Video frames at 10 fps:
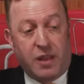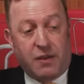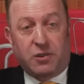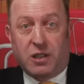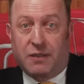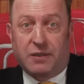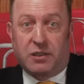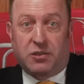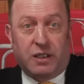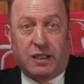never
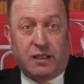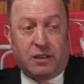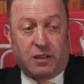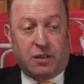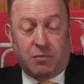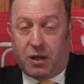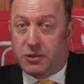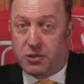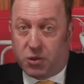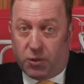having seen a
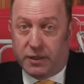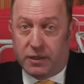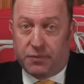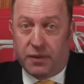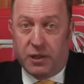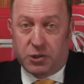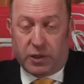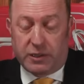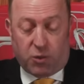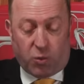modern toilet,
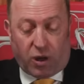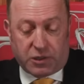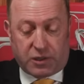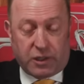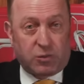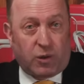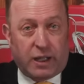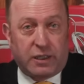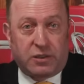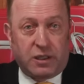try to wash their
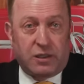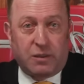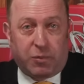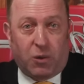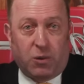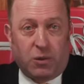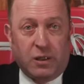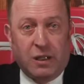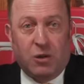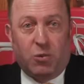rice in the bowl.
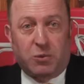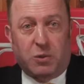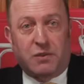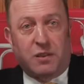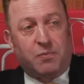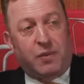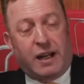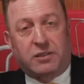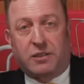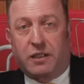When one of them
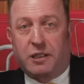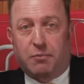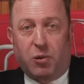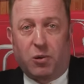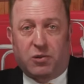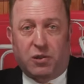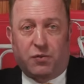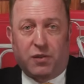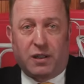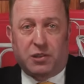accidentally pulls the
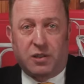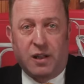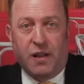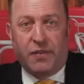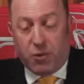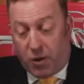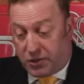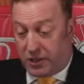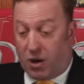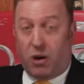flush, they
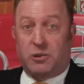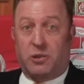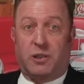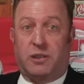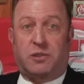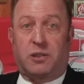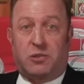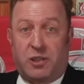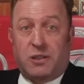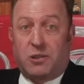watch in horror as their
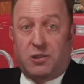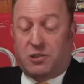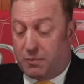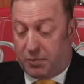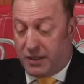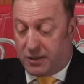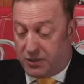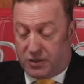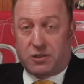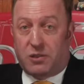dinner
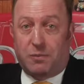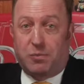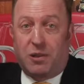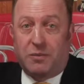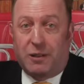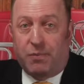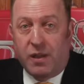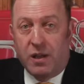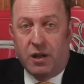disappears into the plumbing.